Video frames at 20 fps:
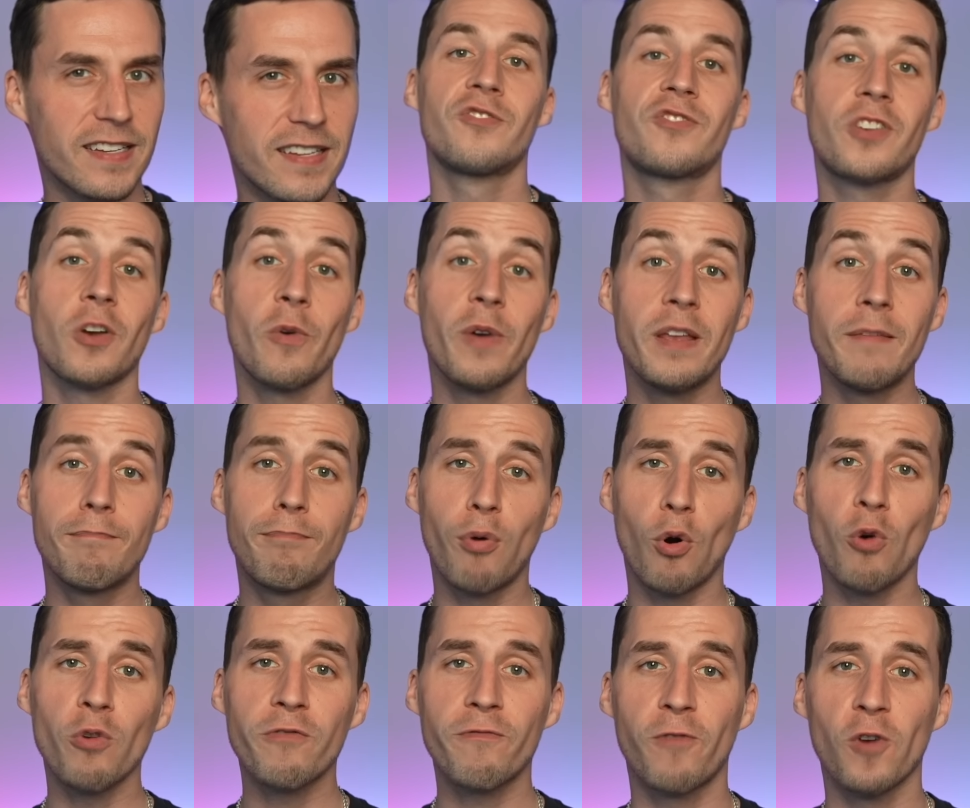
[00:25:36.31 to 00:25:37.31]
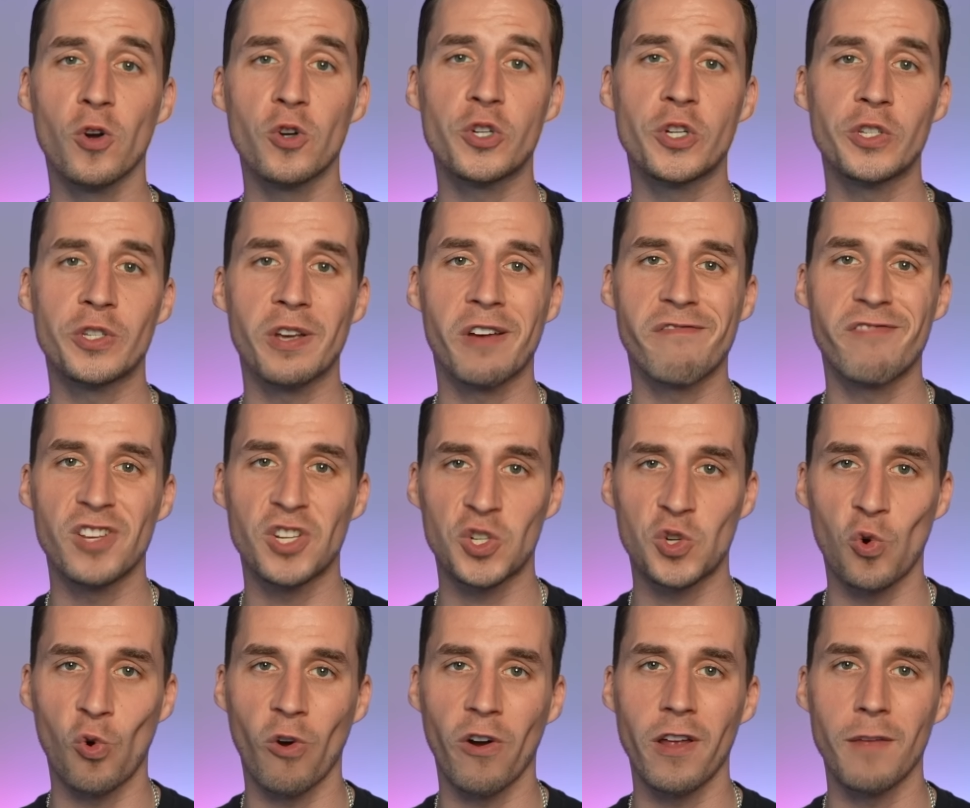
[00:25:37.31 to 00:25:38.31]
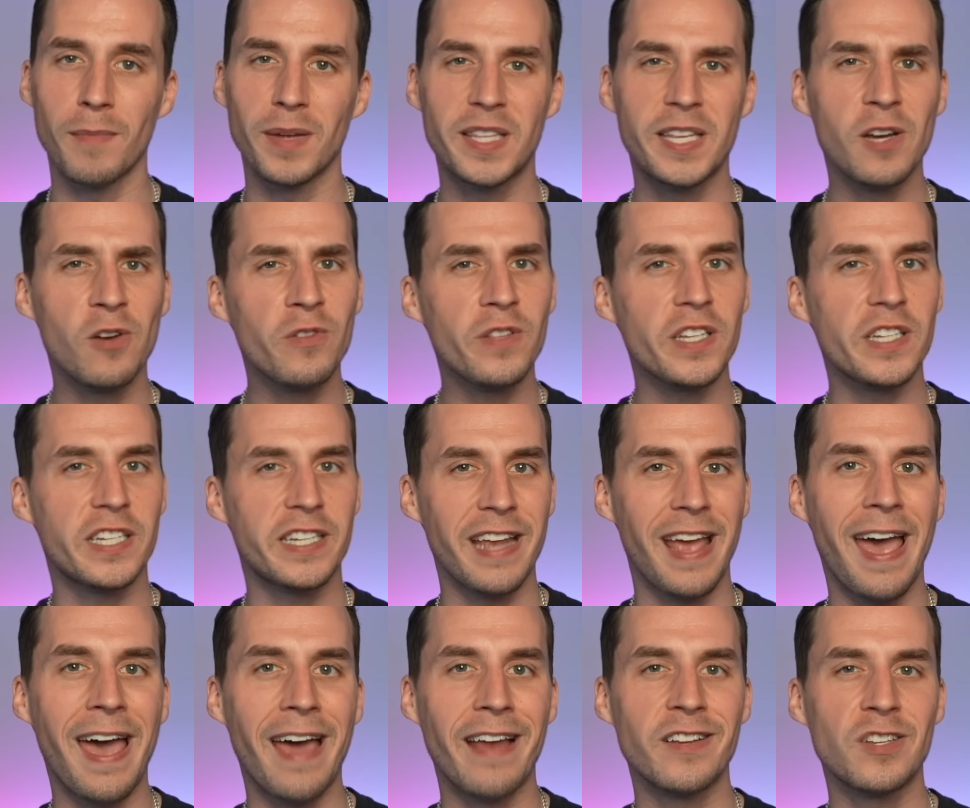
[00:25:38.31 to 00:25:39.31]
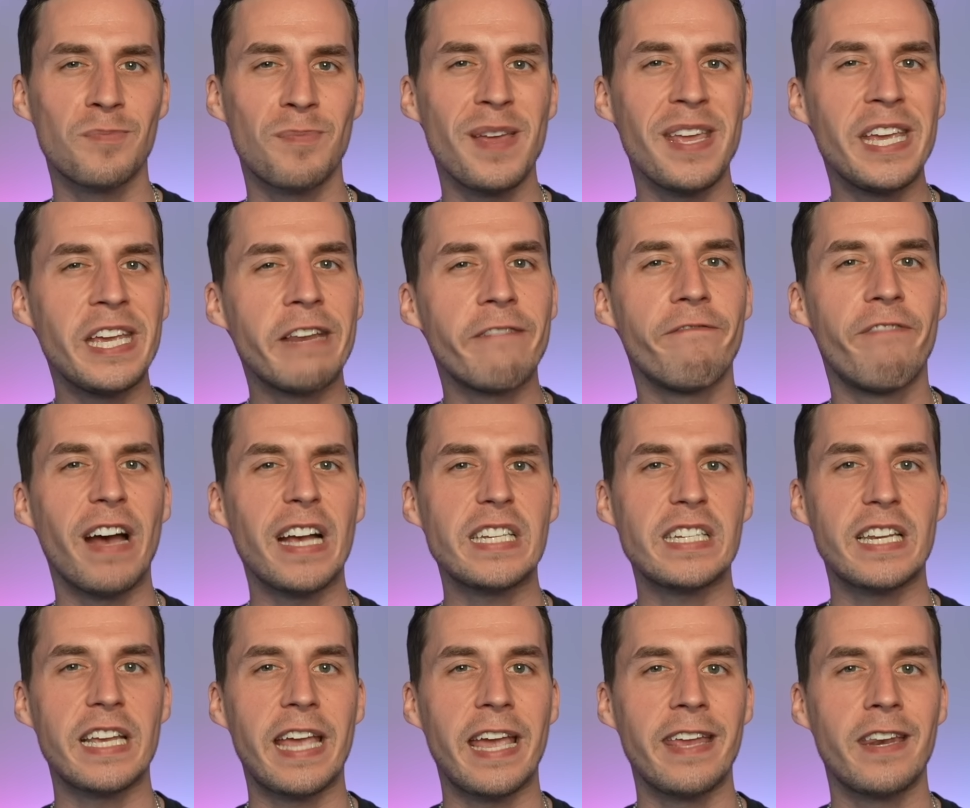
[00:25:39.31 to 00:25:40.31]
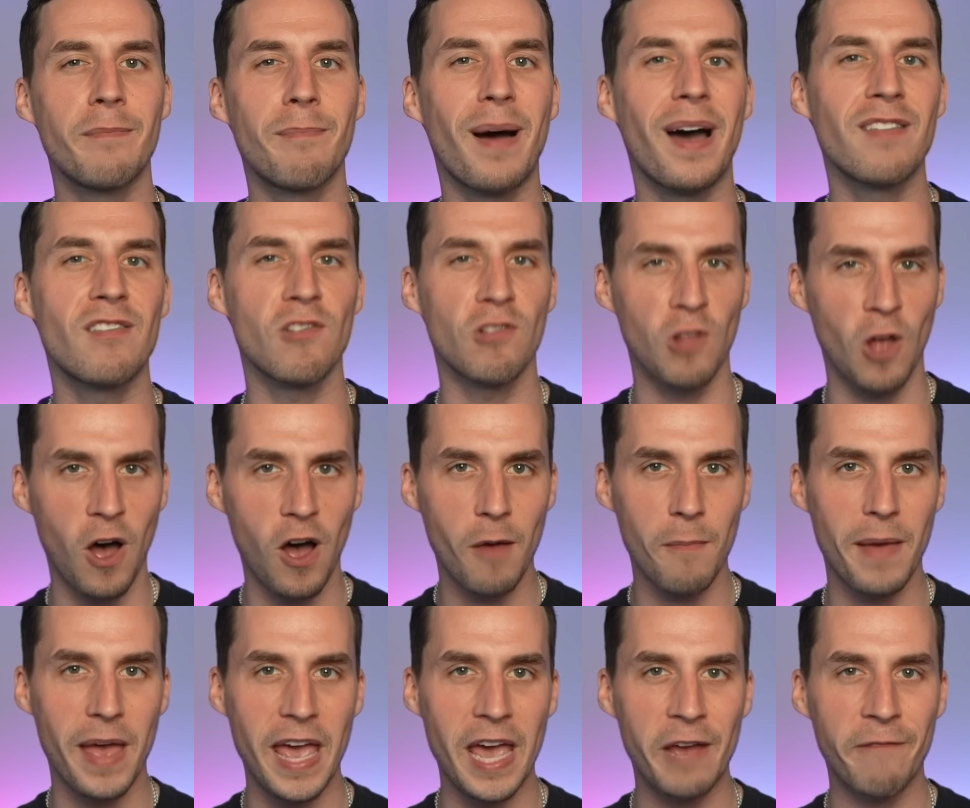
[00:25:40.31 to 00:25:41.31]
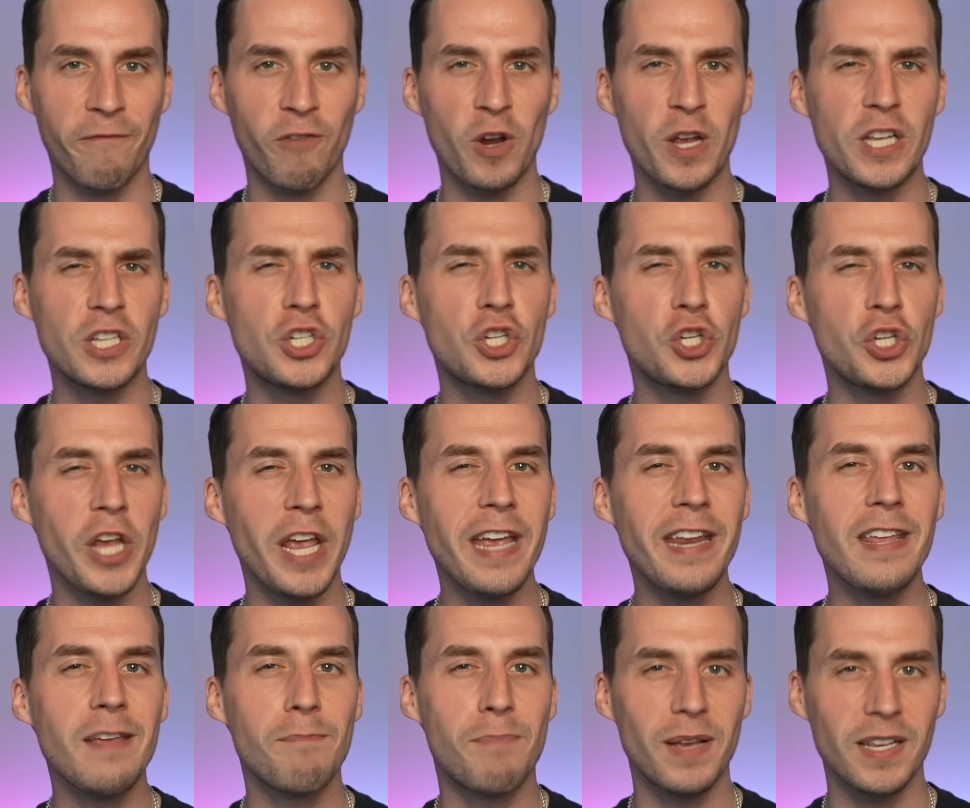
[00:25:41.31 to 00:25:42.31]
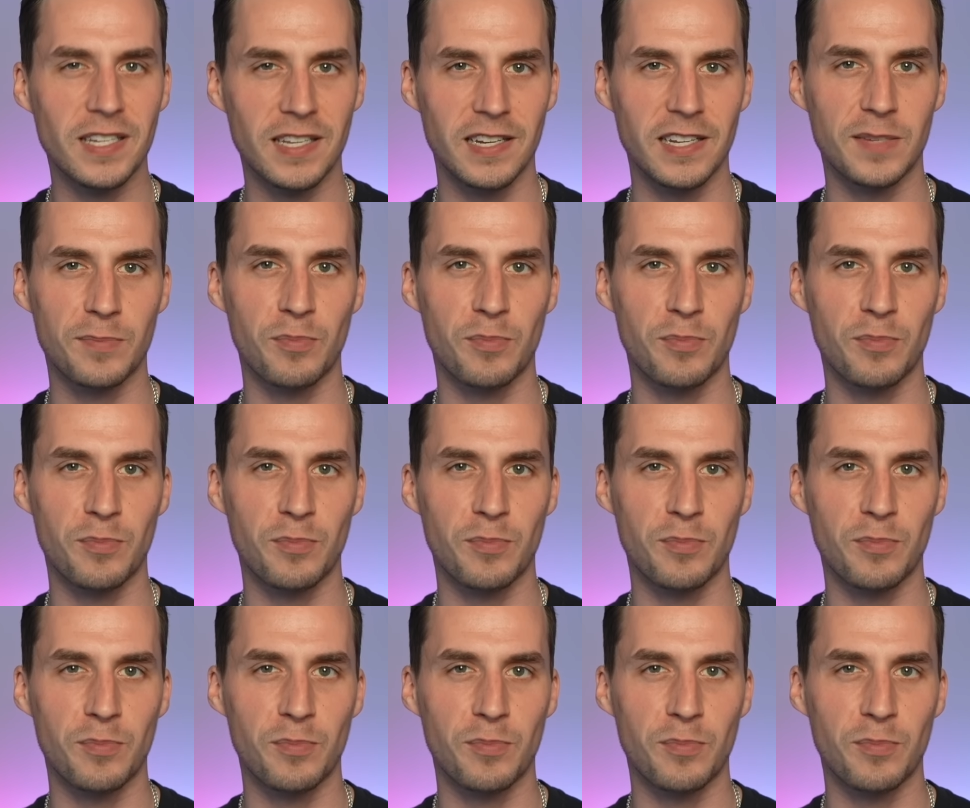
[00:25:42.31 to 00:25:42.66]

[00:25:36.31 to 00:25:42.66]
So in both versions of the story, Matilda's dad is being investigated by the lawman for his shady business